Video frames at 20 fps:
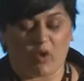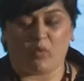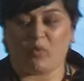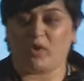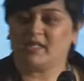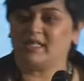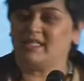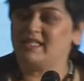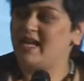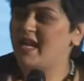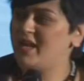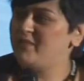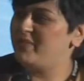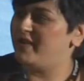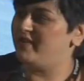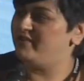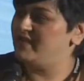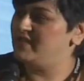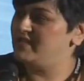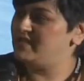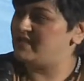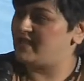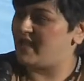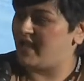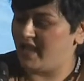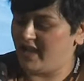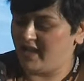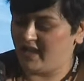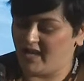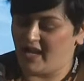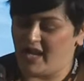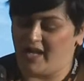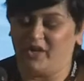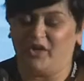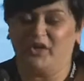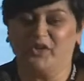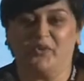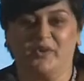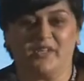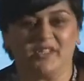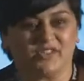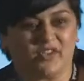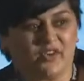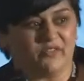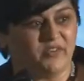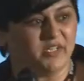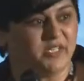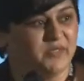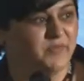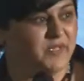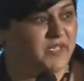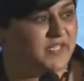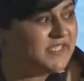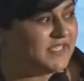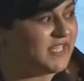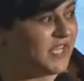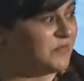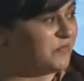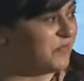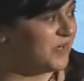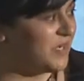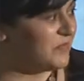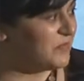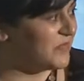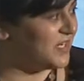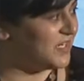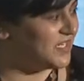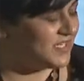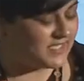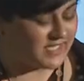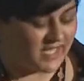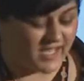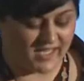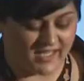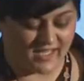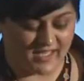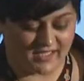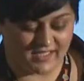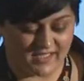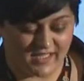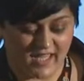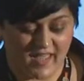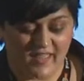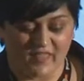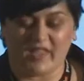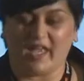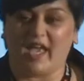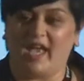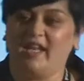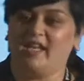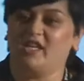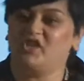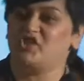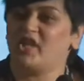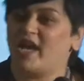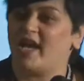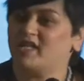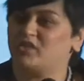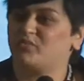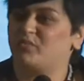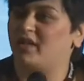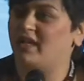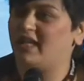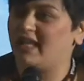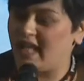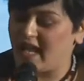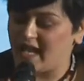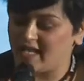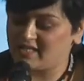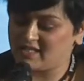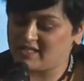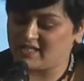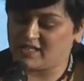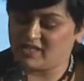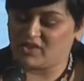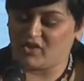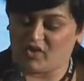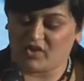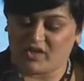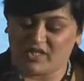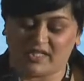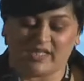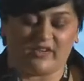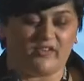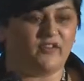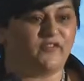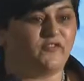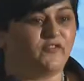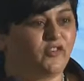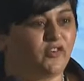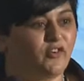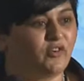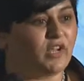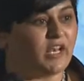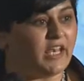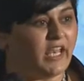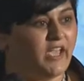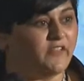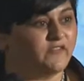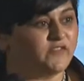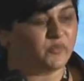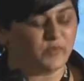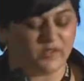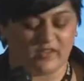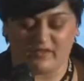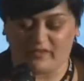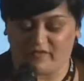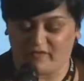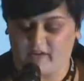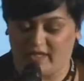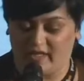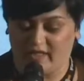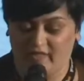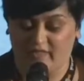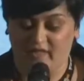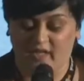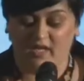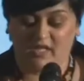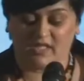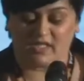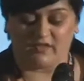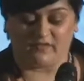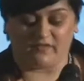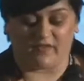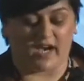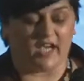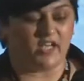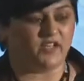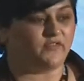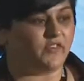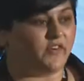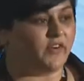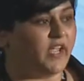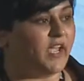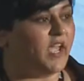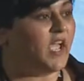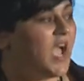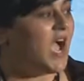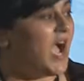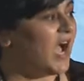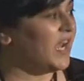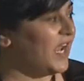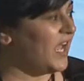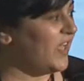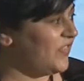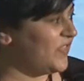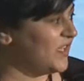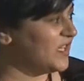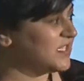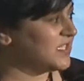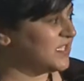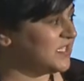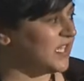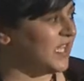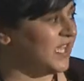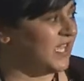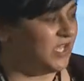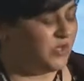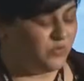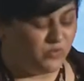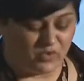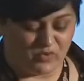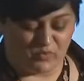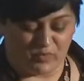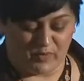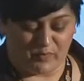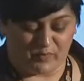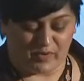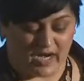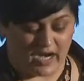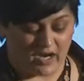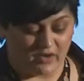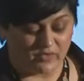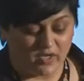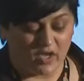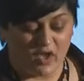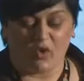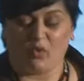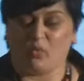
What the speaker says: What did Nye Bevan say? And I know it's already been said, but I'm going to say it. The NHS will last as long as there are folk left with the faith to fight for it. And I think today he would be proud.